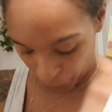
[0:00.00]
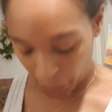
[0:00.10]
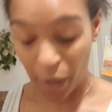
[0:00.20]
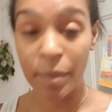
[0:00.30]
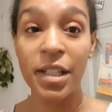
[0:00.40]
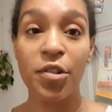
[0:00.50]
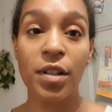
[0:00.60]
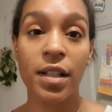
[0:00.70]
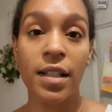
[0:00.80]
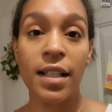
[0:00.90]
literally
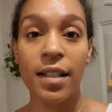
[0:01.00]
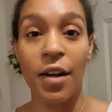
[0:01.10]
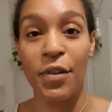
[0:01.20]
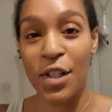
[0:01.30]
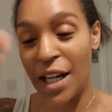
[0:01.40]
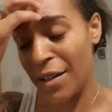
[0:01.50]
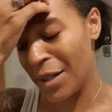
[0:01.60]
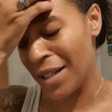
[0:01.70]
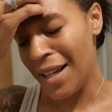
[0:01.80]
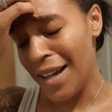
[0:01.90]
going to need another
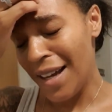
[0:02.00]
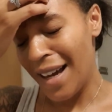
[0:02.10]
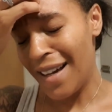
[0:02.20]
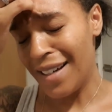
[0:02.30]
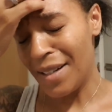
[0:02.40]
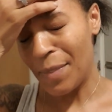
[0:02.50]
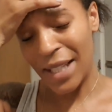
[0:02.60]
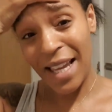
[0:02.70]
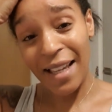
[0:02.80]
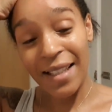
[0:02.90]
shower. But
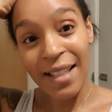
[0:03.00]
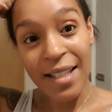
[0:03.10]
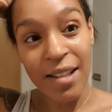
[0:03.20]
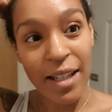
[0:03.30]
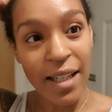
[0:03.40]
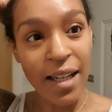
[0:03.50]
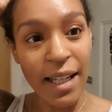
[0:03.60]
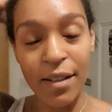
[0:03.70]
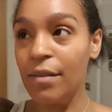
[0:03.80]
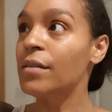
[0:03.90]
yeah, it's like
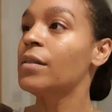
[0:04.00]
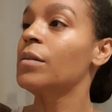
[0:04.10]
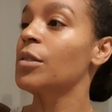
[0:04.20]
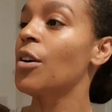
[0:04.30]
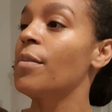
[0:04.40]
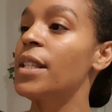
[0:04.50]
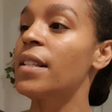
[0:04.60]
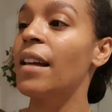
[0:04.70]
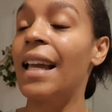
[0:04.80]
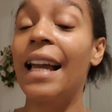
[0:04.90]
eight, what time is it?
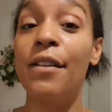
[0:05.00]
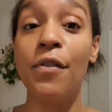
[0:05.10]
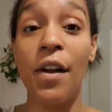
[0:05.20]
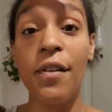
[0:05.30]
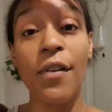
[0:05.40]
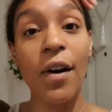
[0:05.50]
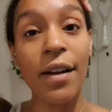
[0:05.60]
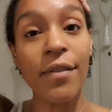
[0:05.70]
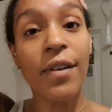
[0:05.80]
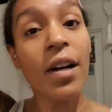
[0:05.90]
Like
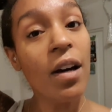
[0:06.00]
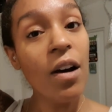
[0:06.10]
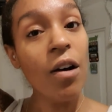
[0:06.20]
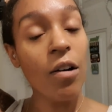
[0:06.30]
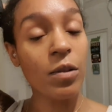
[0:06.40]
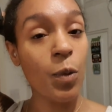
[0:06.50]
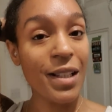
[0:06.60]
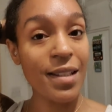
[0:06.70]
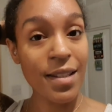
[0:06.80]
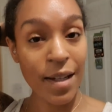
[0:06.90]
8:35 on
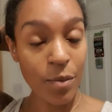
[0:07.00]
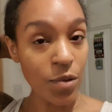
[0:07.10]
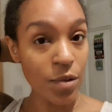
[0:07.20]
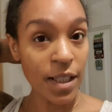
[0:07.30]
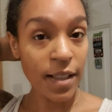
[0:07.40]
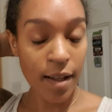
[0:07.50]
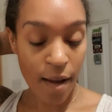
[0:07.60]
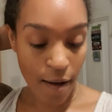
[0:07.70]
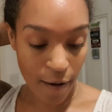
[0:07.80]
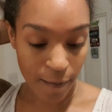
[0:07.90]
Wednesday morning.
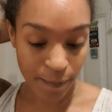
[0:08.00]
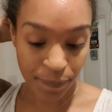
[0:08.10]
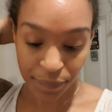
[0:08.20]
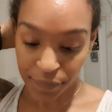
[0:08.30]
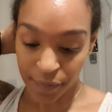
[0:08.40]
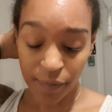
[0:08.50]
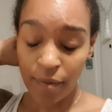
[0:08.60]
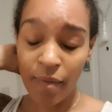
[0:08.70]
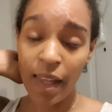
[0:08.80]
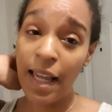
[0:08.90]

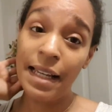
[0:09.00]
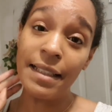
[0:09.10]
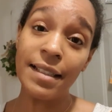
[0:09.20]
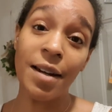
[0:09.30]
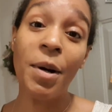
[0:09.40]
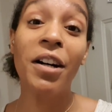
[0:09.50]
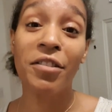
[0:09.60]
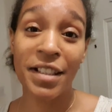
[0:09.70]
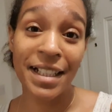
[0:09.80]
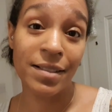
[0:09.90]
And I'm
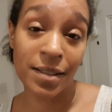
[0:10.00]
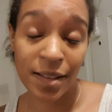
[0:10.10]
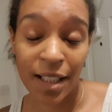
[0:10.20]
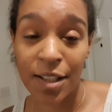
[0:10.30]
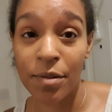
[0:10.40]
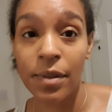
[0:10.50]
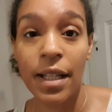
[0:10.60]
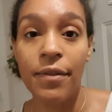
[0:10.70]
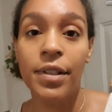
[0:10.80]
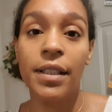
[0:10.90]
hungry now. I don't
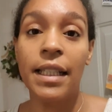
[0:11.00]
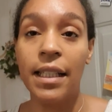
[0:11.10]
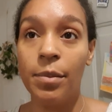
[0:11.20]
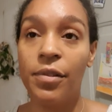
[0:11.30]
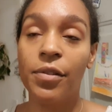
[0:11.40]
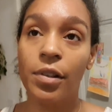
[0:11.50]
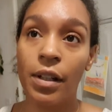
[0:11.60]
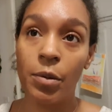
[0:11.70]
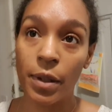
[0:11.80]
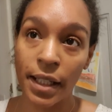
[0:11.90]
ever eat before
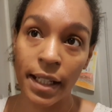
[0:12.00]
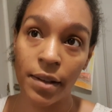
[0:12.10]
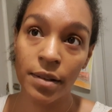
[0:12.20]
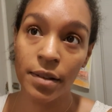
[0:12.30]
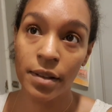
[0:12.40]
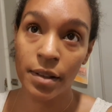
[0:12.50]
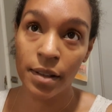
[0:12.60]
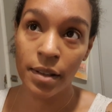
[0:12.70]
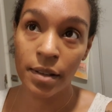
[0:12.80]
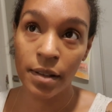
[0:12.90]
I work out,
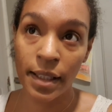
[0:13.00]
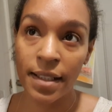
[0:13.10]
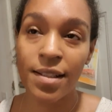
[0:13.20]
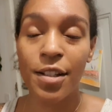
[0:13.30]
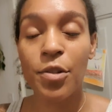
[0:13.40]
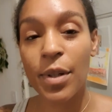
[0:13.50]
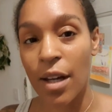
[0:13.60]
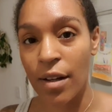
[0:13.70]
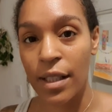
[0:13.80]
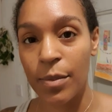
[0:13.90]
like, because I do it
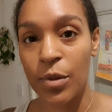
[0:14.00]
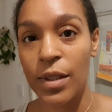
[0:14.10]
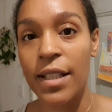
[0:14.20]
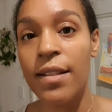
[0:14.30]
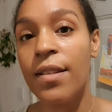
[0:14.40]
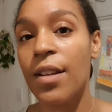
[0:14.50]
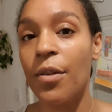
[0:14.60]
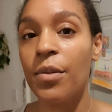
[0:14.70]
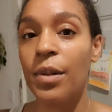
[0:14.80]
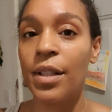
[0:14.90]
early morning,
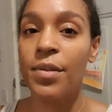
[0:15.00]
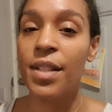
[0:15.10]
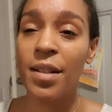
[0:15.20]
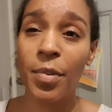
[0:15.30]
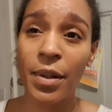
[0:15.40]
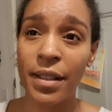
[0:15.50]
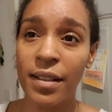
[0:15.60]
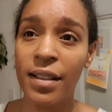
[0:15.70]
so I don't see the point